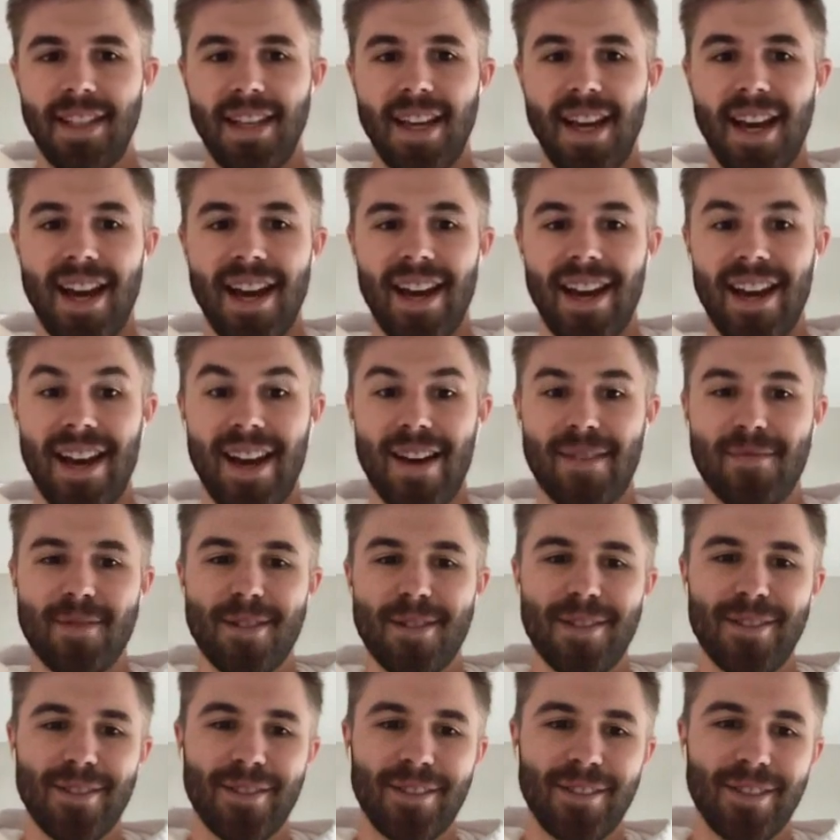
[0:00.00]
Yeah,
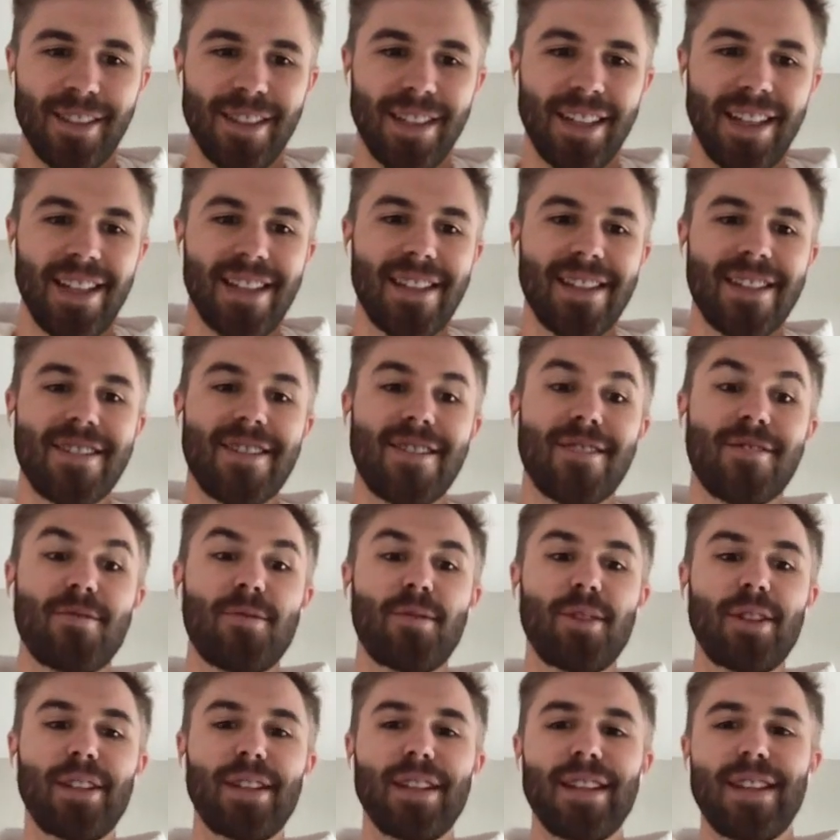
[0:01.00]
absolutely. And this is
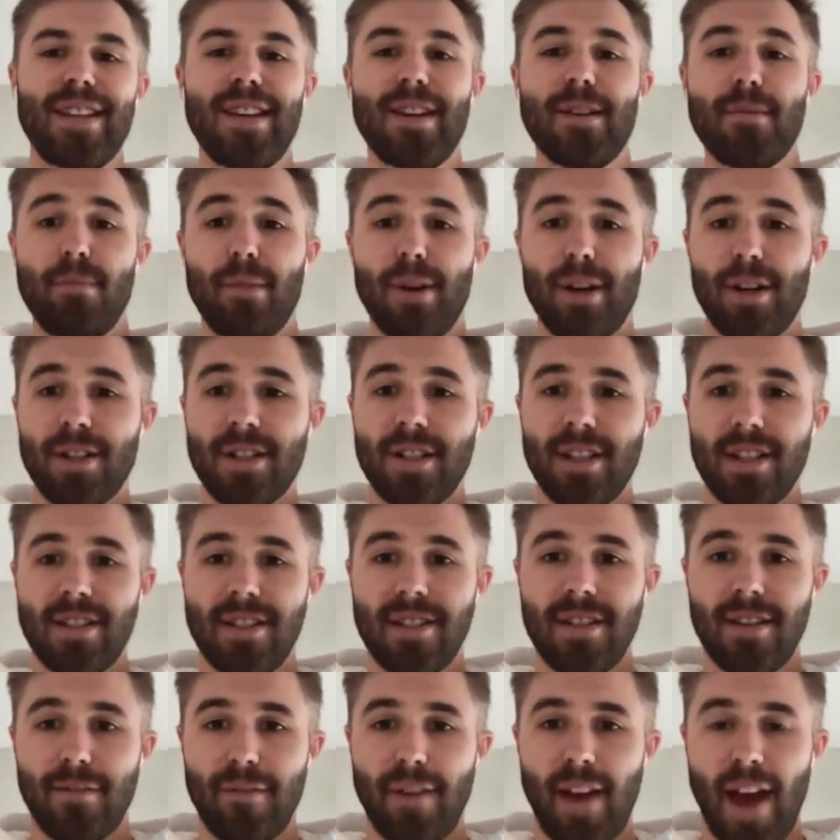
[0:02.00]
really the
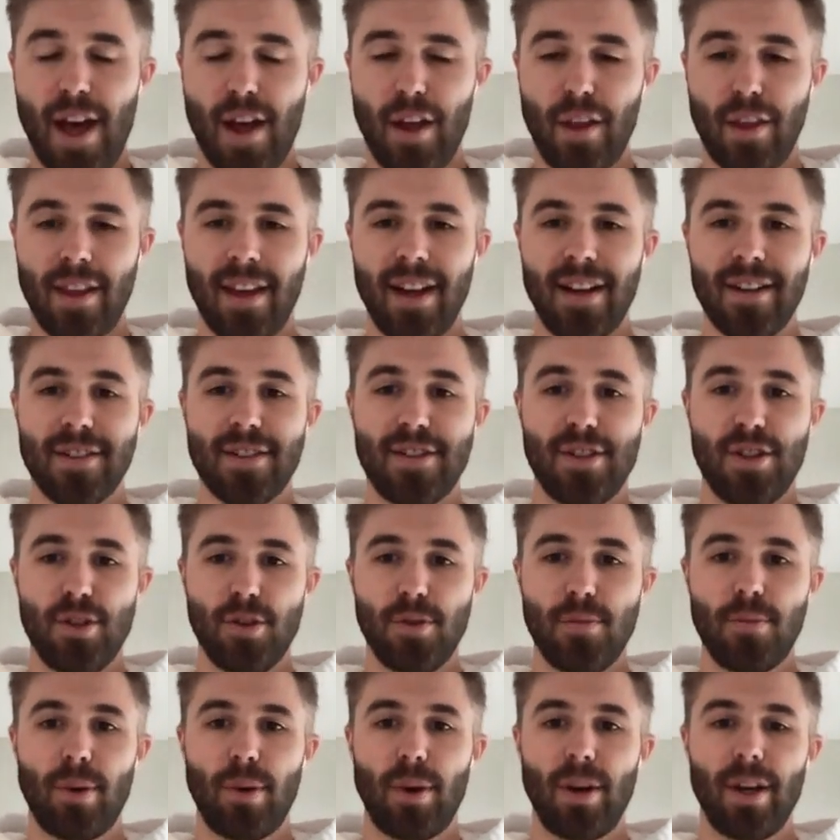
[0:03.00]
emergence of healthcare
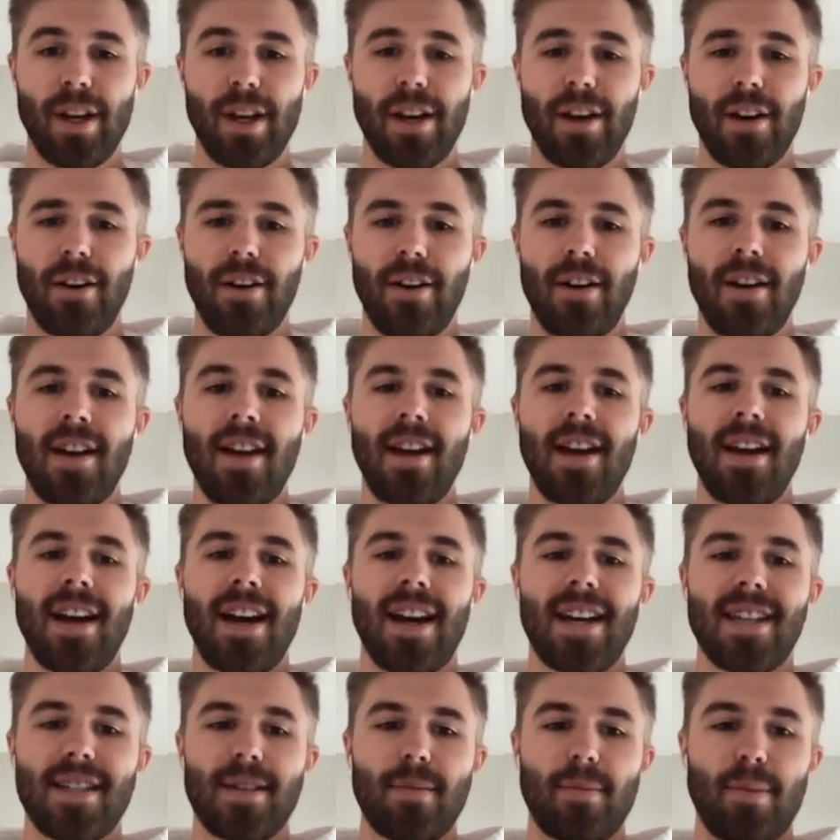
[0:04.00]
2.0
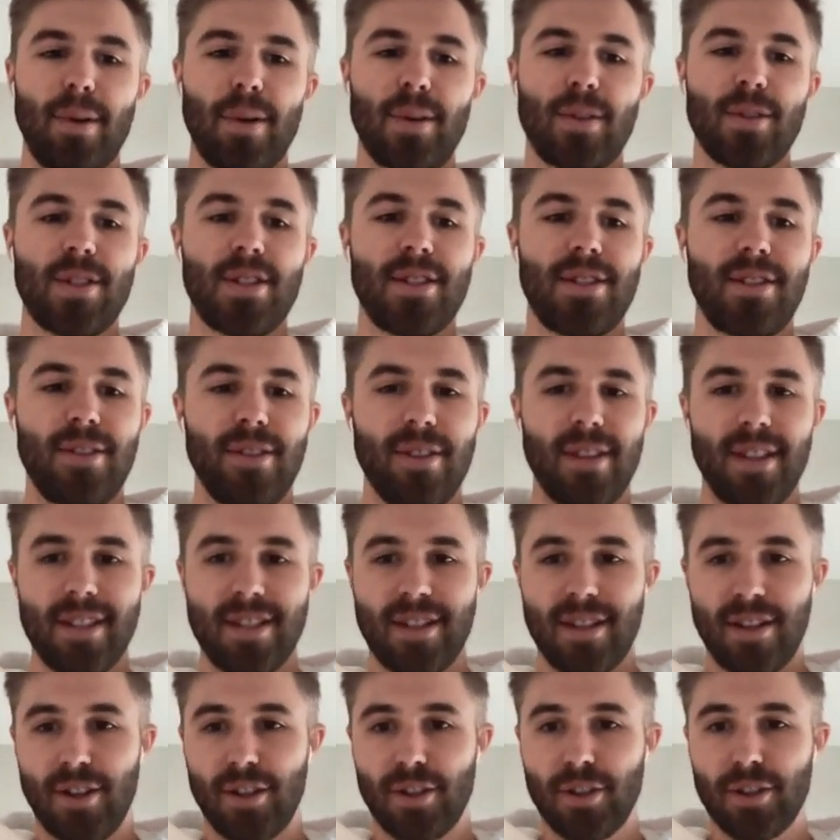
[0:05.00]
as opposed to
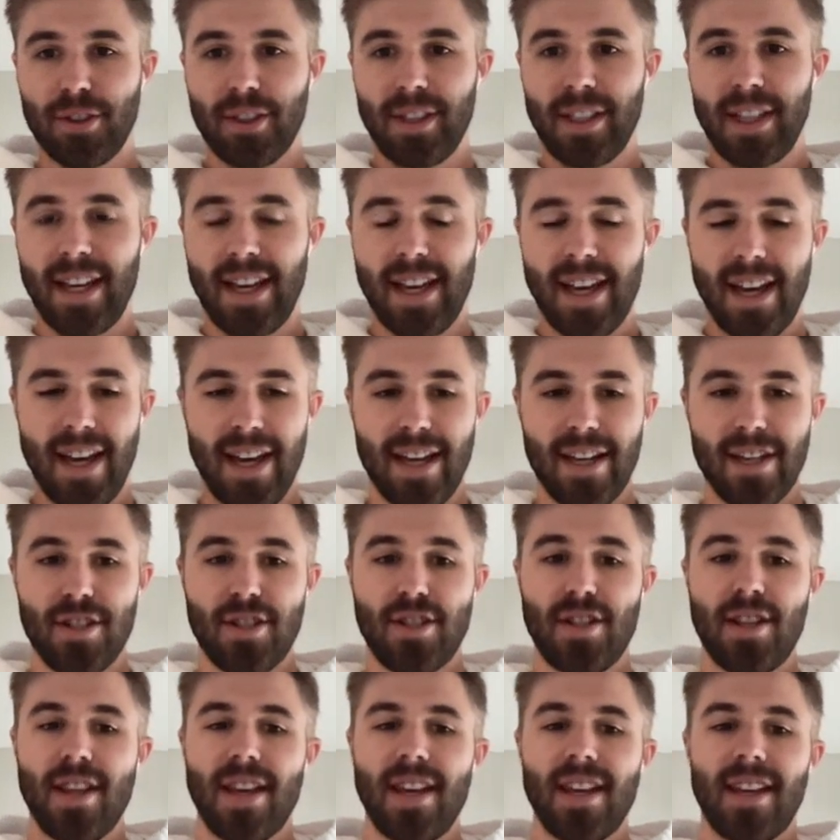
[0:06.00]
this early
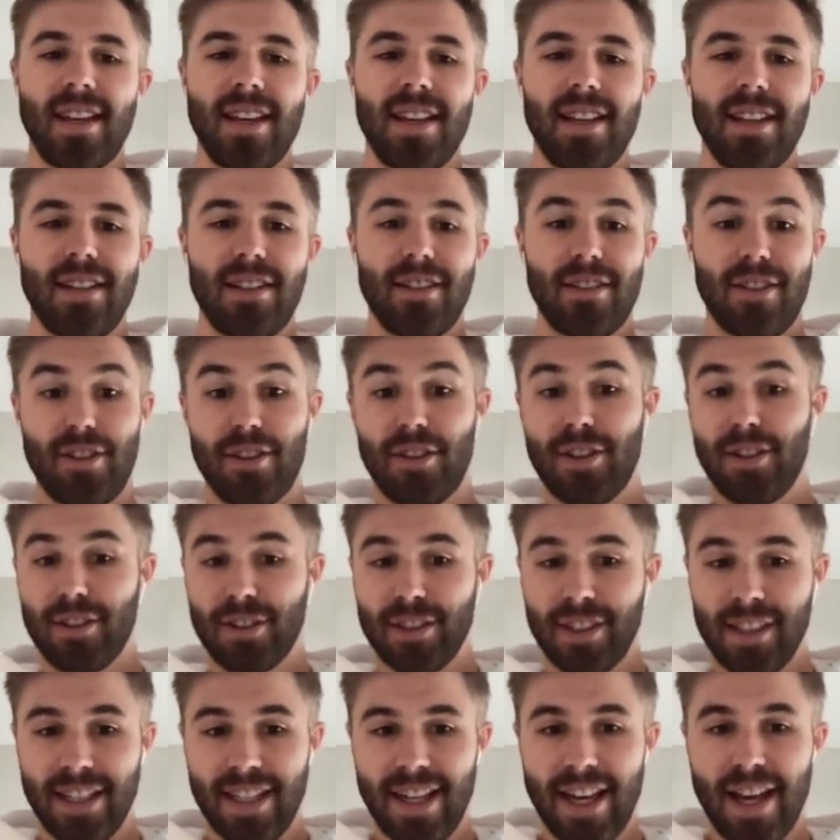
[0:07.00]
age thinking or
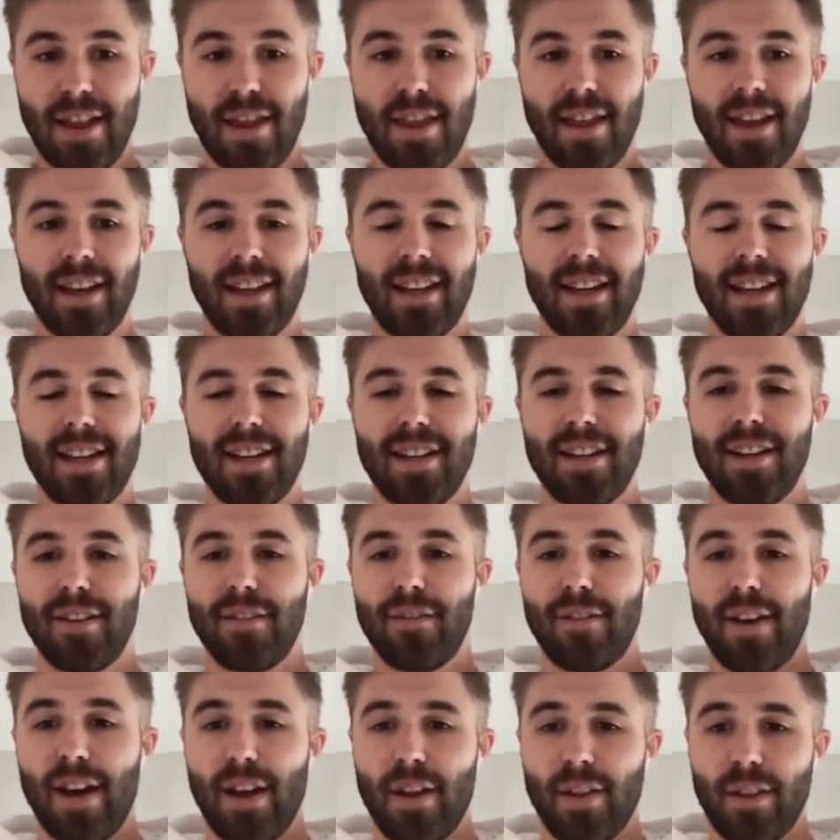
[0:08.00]
early day thinking
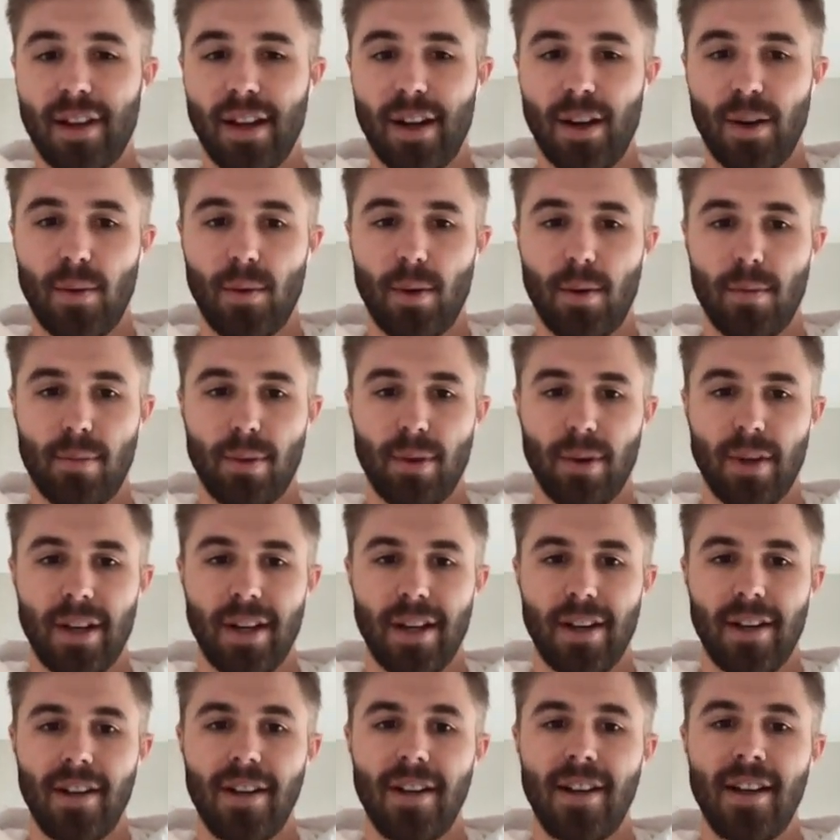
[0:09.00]
of healthcare
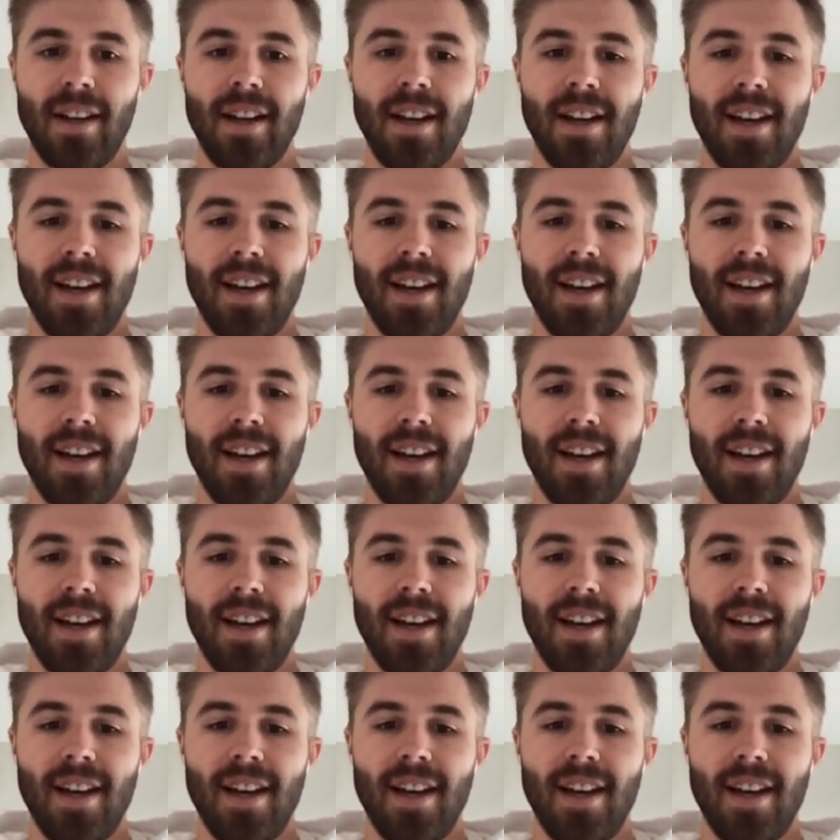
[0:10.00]
1.0.